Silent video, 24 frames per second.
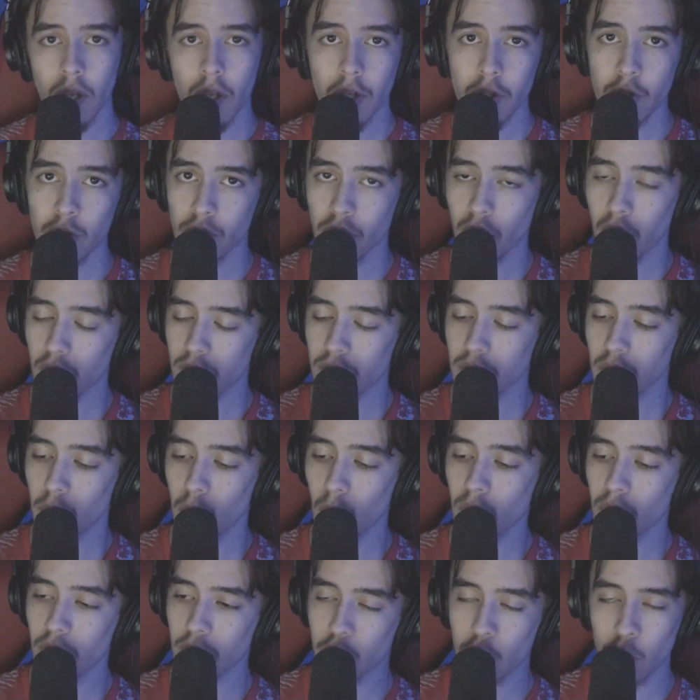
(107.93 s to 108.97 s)
You're not going to
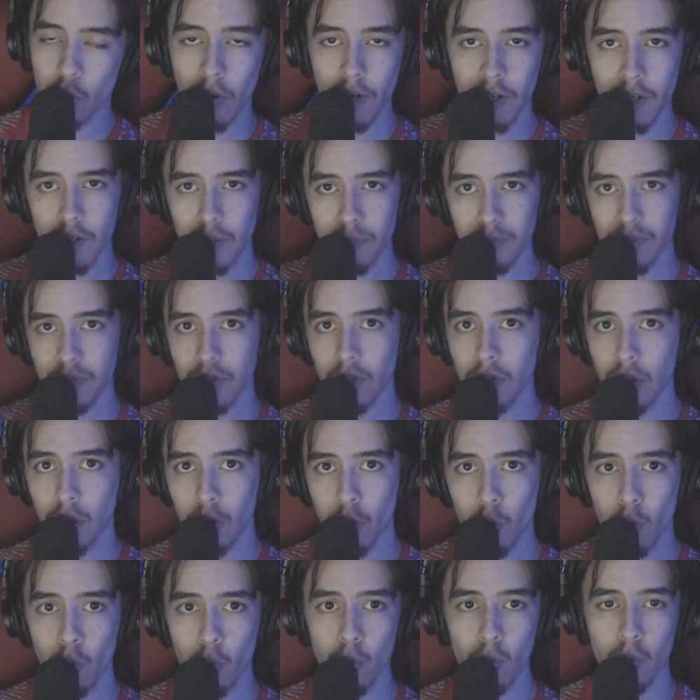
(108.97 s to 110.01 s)
want to crank up the
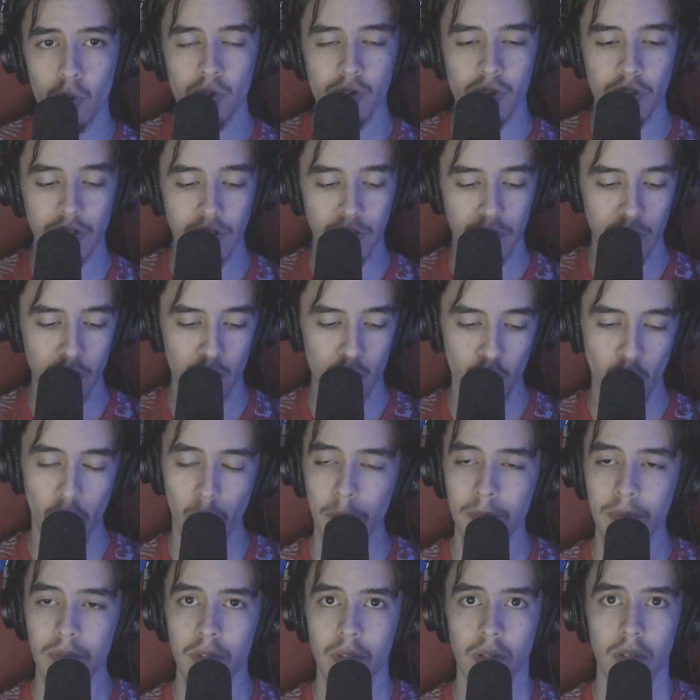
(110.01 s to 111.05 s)
lows and
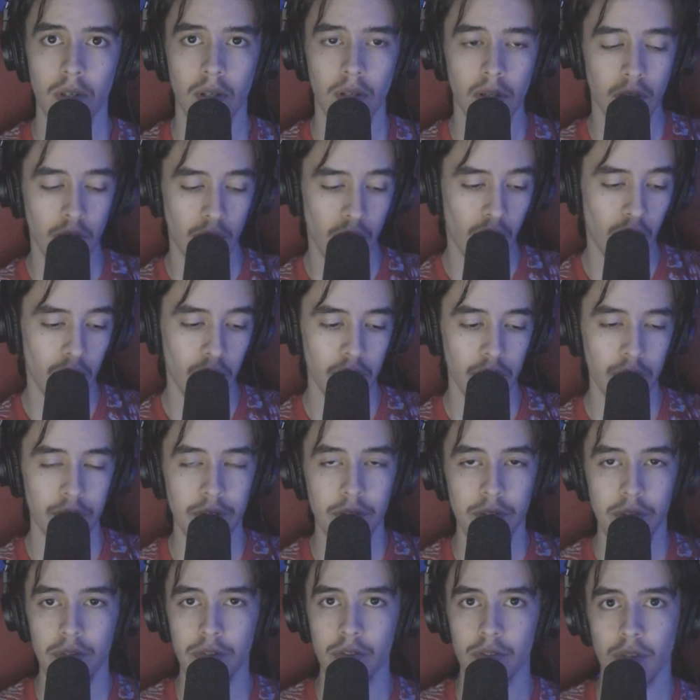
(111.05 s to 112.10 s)
drop the
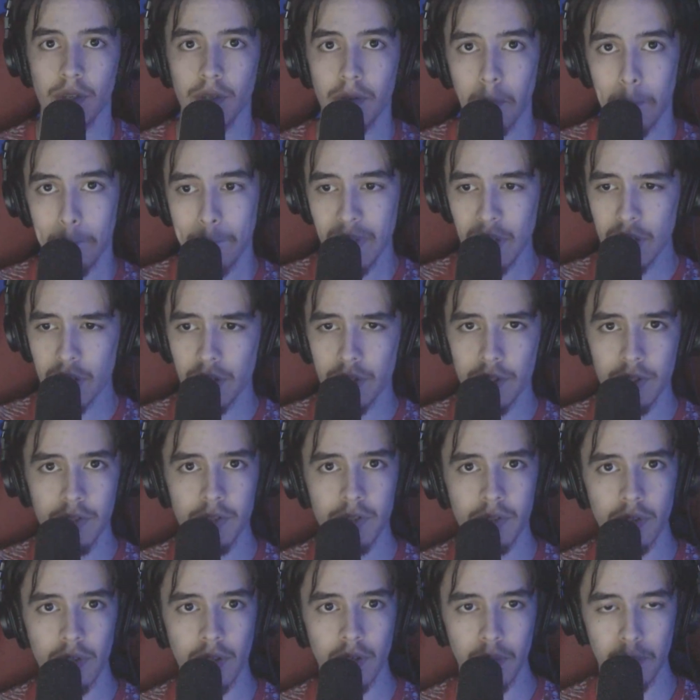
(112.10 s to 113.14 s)
highs and
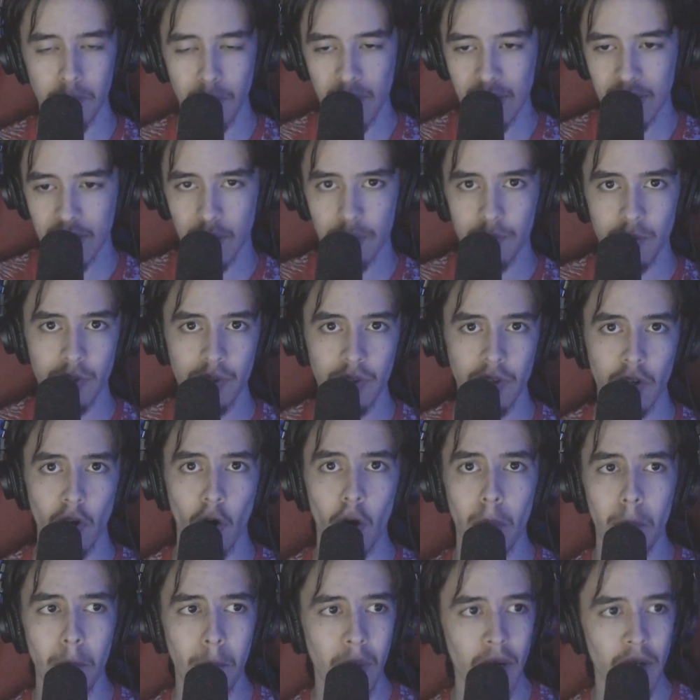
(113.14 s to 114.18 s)
mids and make everything all
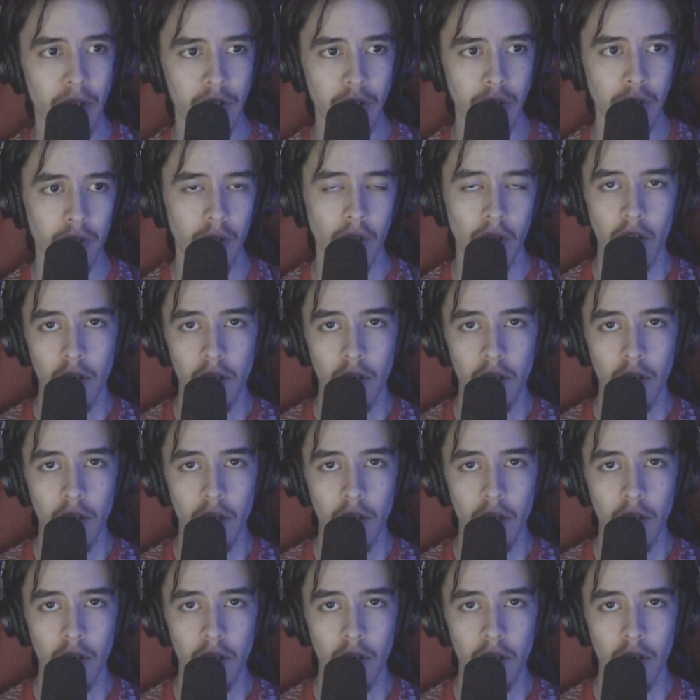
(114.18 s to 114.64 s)
muddy,